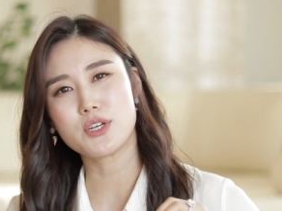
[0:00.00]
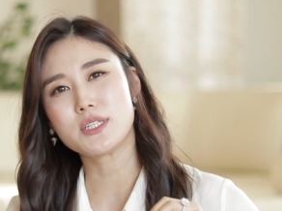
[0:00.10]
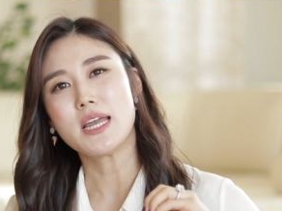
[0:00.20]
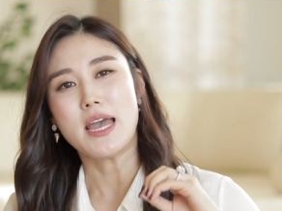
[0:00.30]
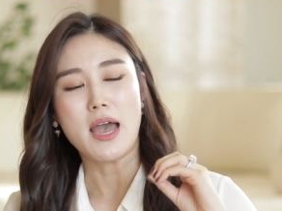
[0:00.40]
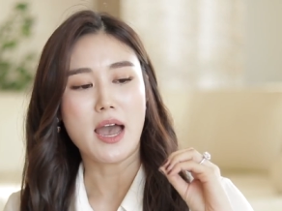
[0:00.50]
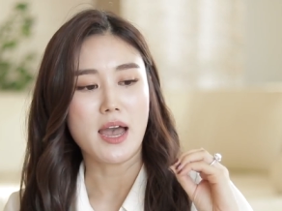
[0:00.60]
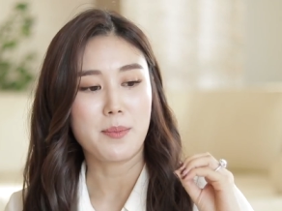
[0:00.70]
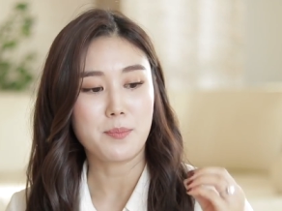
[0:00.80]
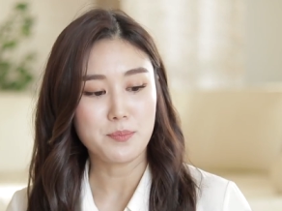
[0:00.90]
just
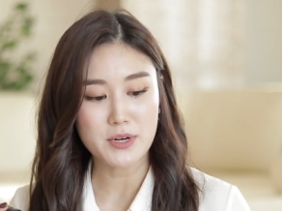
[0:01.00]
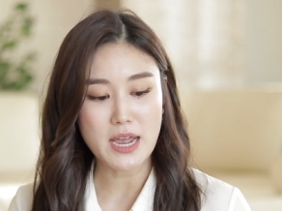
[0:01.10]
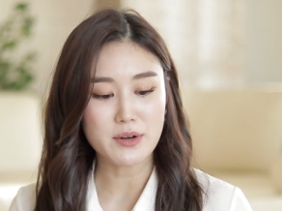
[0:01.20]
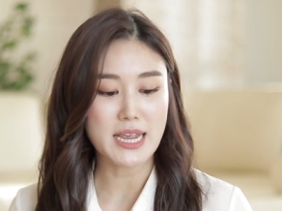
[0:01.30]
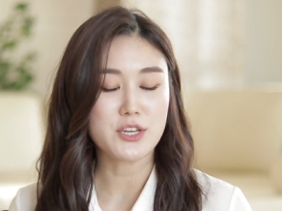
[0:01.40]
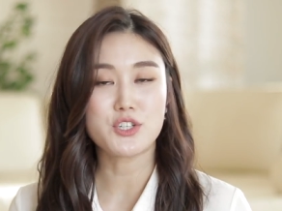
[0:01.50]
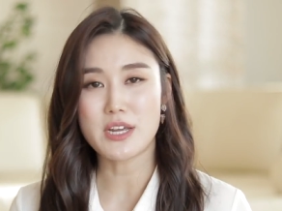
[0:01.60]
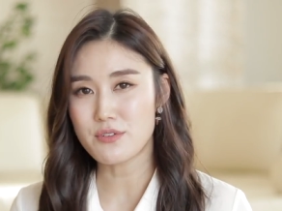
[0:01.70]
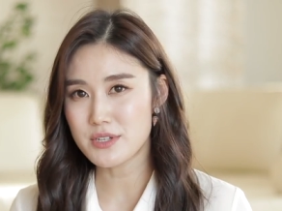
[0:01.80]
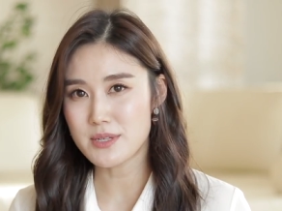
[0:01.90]
put out a
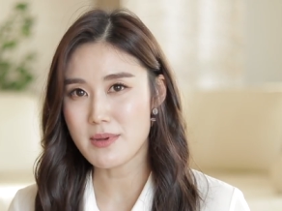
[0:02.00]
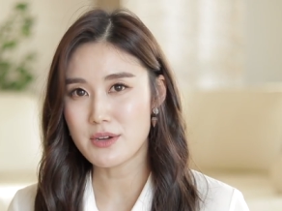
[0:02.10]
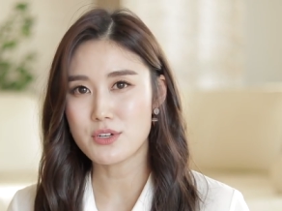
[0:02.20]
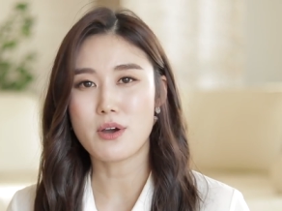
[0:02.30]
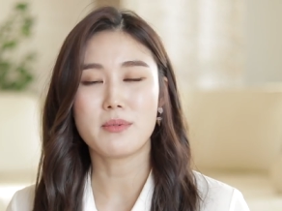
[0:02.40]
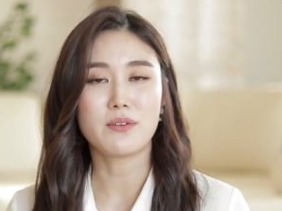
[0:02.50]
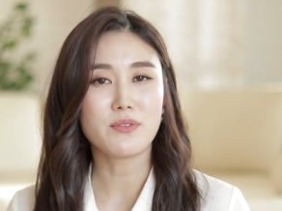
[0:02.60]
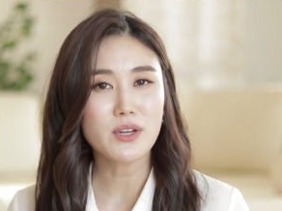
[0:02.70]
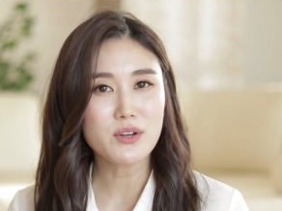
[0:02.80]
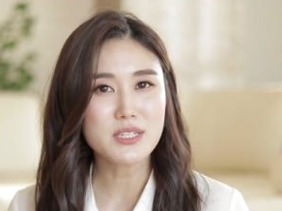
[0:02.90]
generous amount on my
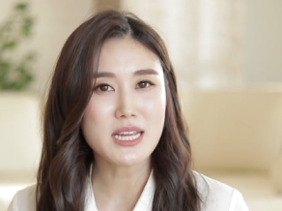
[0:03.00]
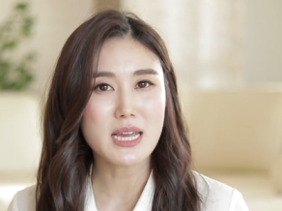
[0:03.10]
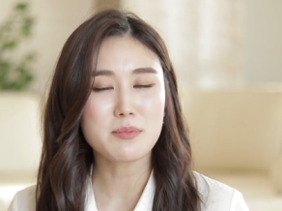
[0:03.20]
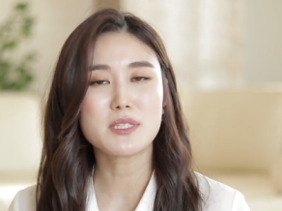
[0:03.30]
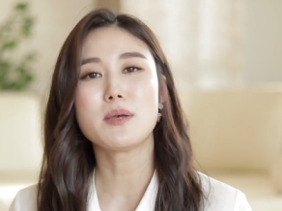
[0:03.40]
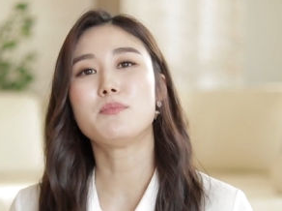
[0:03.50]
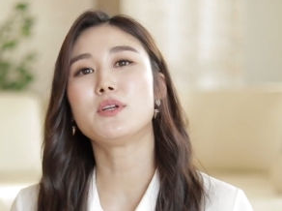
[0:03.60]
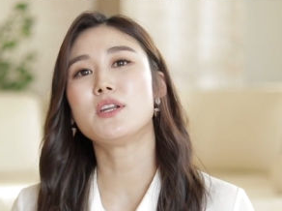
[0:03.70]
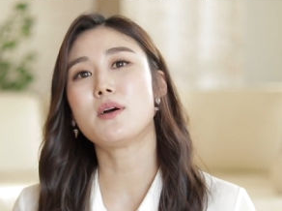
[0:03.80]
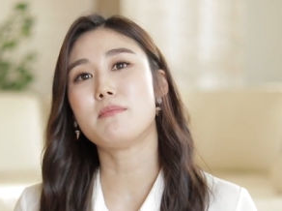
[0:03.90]
fingertips,
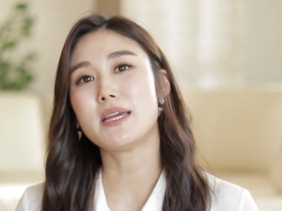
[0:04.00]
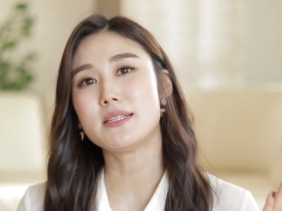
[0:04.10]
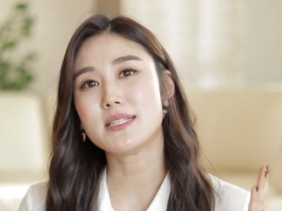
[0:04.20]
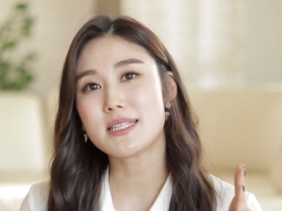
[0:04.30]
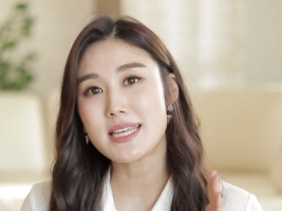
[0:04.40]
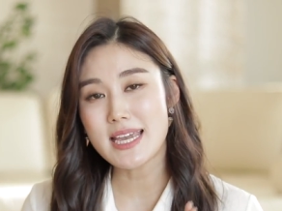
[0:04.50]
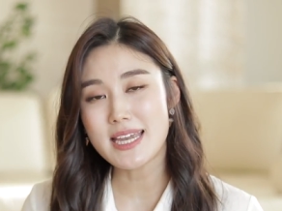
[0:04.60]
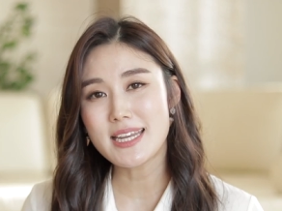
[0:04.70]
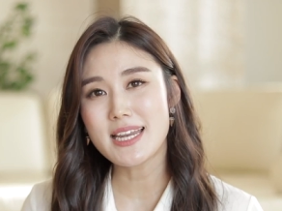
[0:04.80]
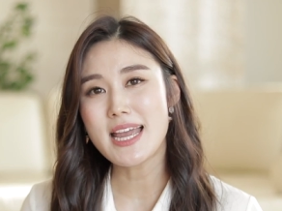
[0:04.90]
put it on my
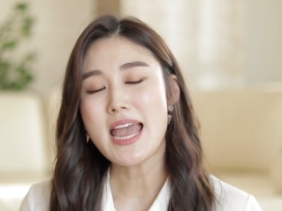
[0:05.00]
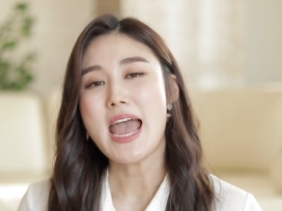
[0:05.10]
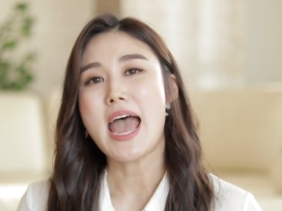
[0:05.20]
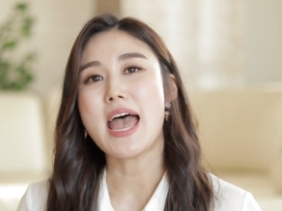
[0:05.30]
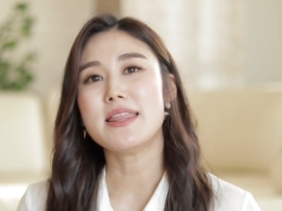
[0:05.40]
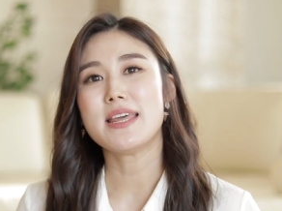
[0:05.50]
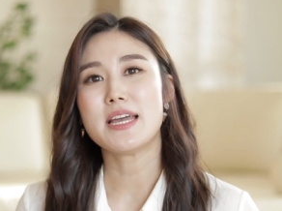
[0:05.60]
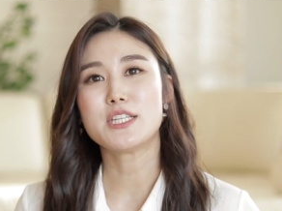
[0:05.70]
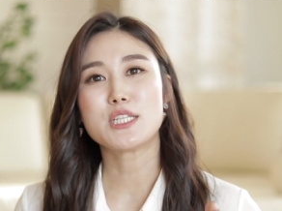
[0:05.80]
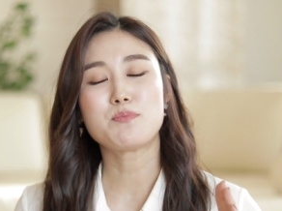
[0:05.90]
skin, and
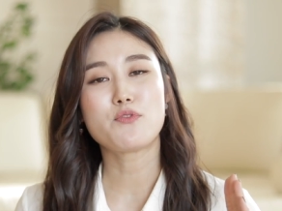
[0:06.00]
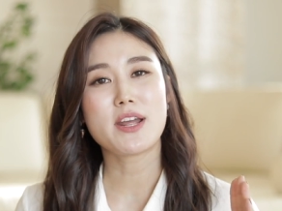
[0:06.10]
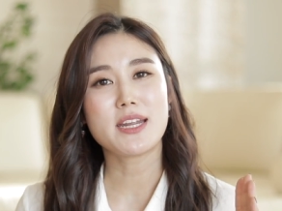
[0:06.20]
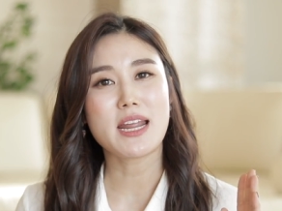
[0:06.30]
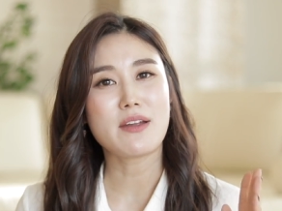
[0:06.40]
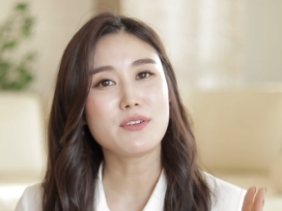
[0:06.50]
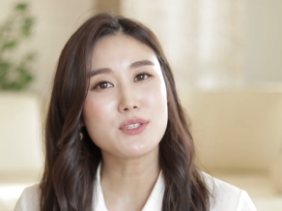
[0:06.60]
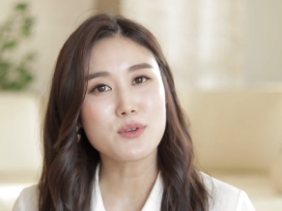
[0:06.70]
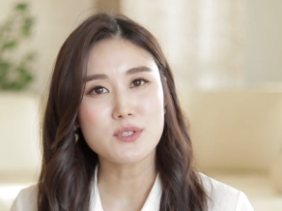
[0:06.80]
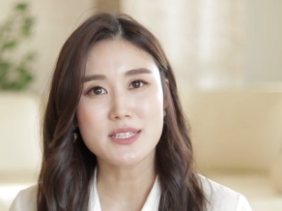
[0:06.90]
then spread it ever
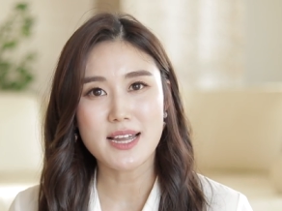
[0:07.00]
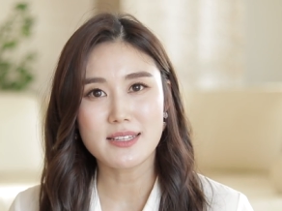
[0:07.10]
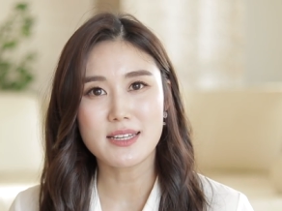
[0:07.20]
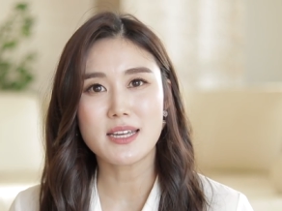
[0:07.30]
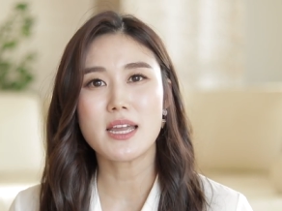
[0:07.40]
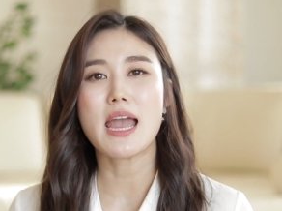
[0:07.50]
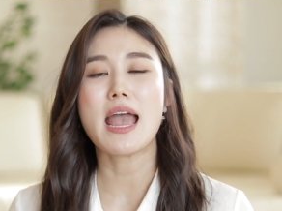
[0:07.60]
so slightly,